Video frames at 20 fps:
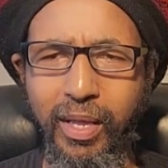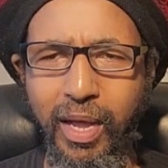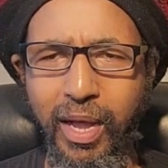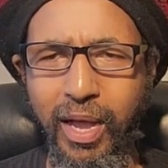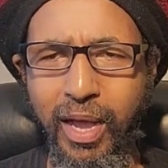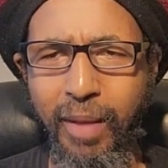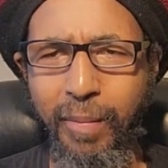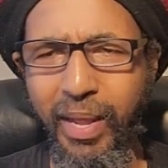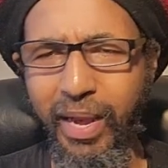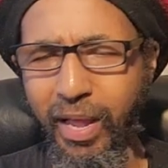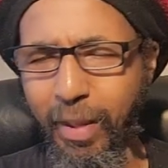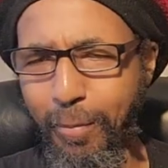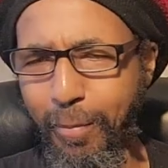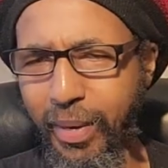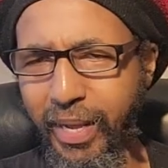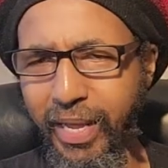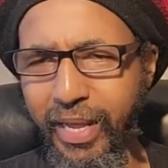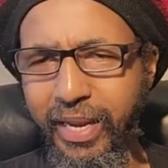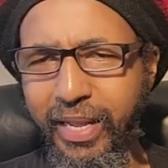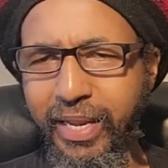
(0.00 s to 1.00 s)
And I
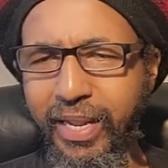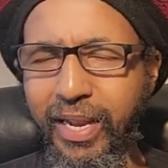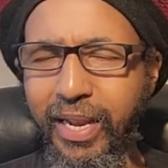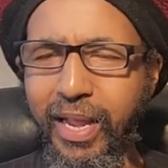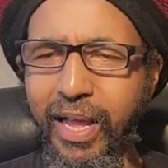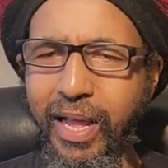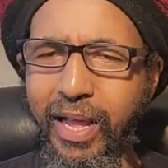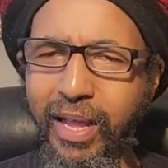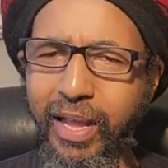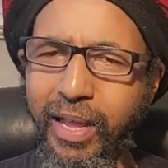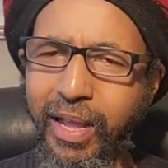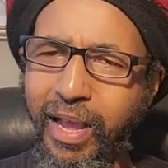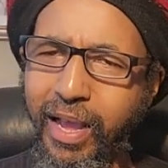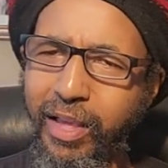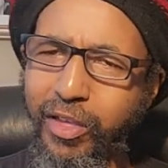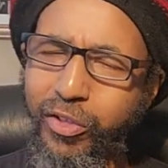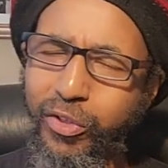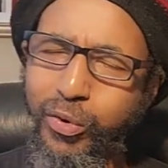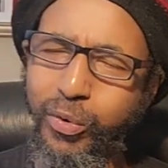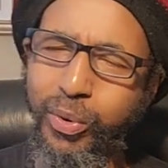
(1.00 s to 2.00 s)

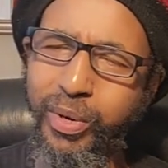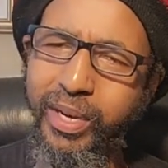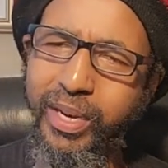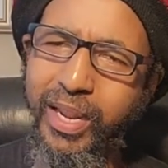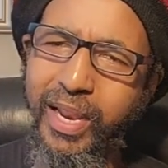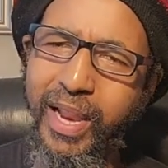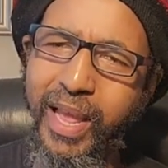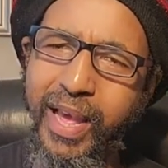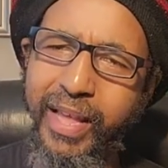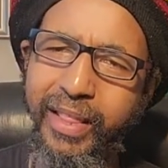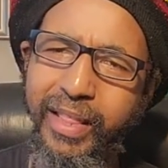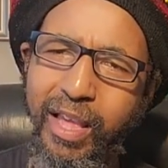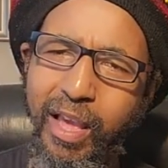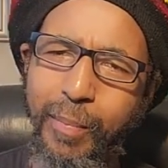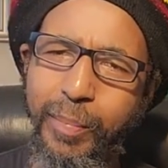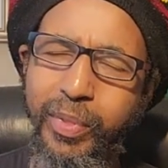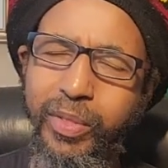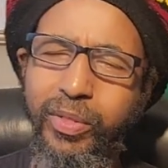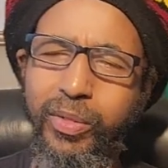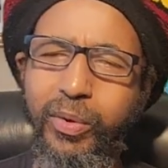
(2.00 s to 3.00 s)
showed in the last
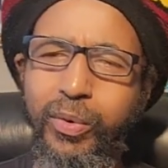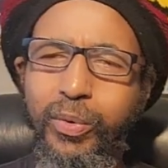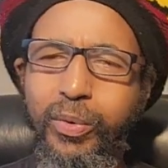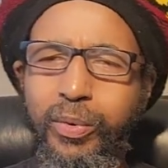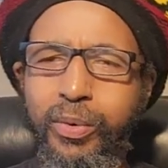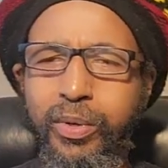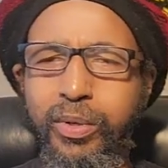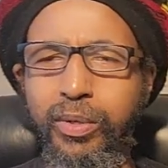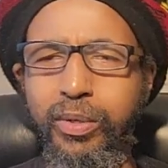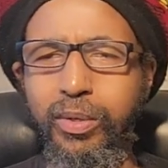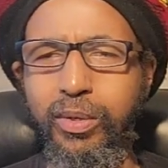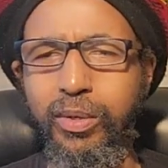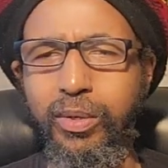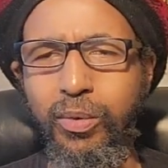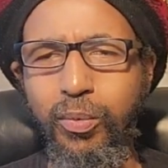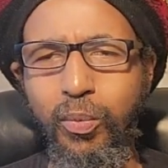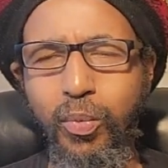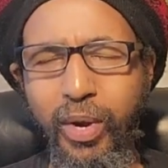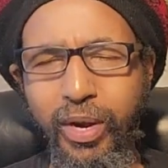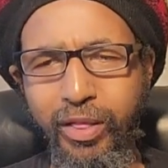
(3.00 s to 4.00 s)
episode
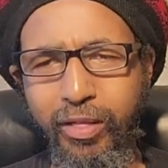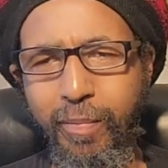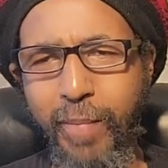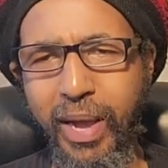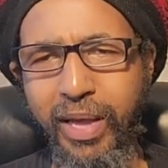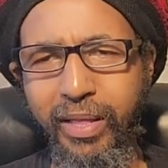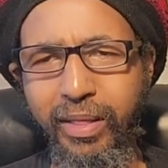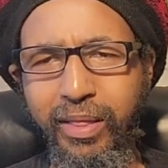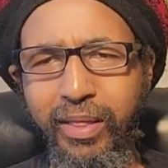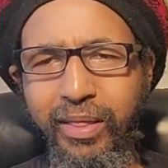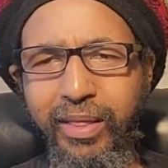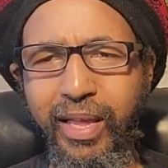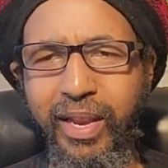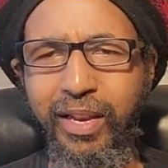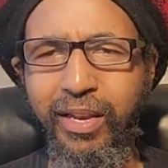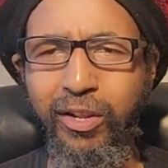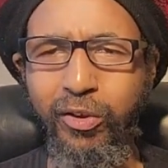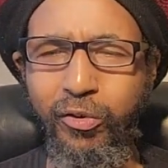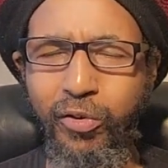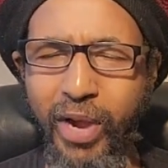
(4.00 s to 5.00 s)
what His Majesty said
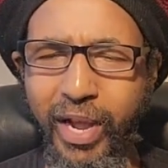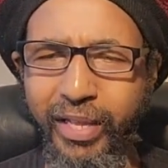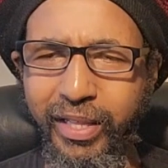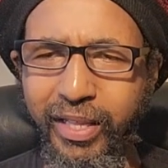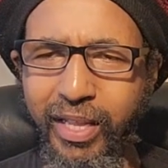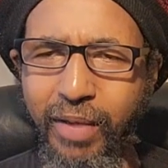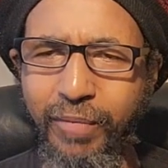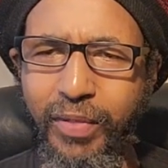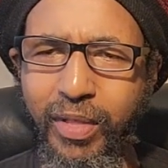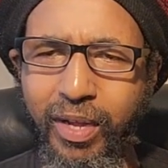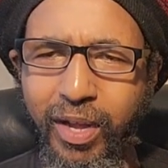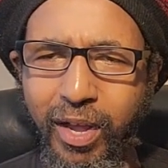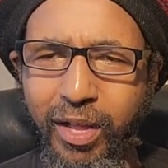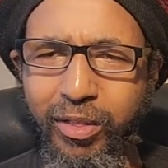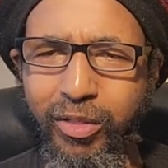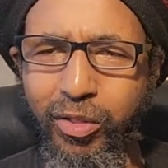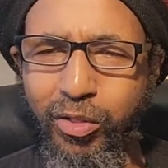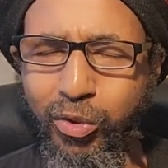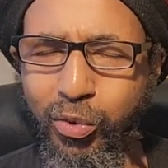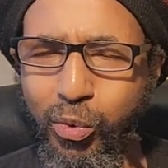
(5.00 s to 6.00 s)
at the granting of the
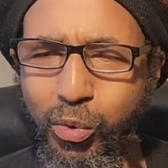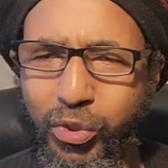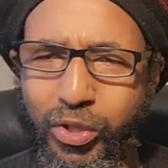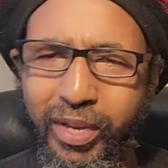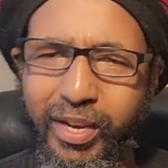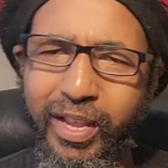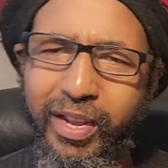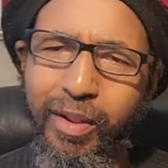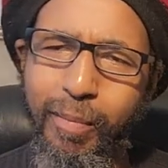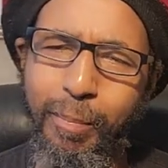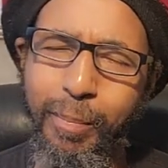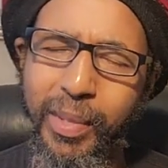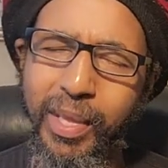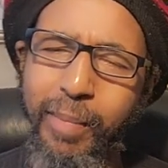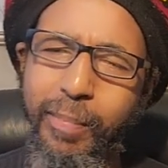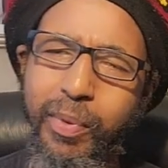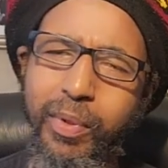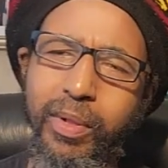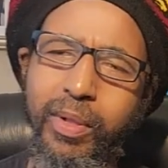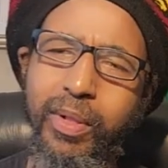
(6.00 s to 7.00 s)
Constitution, that the
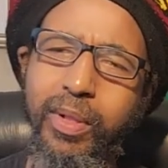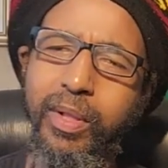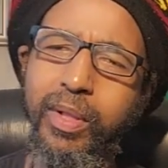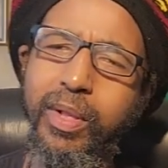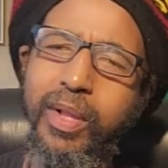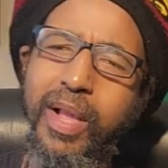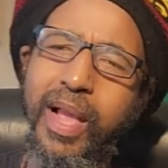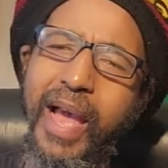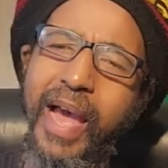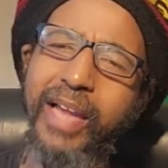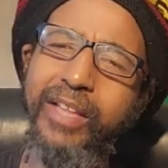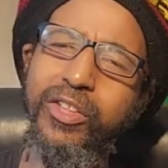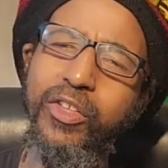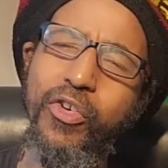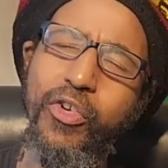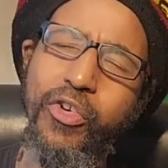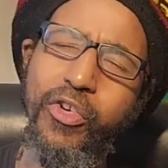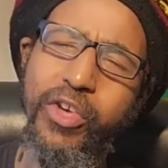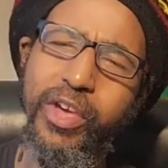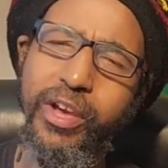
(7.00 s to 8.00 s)
people had
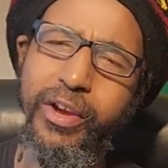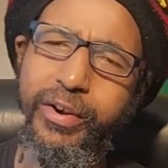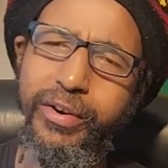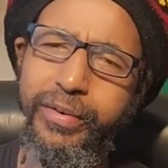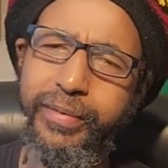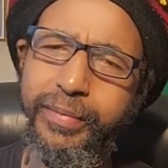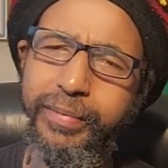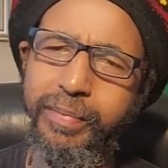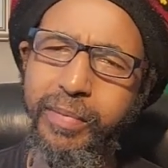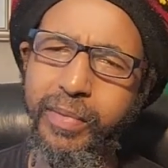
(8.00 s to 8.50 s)
to share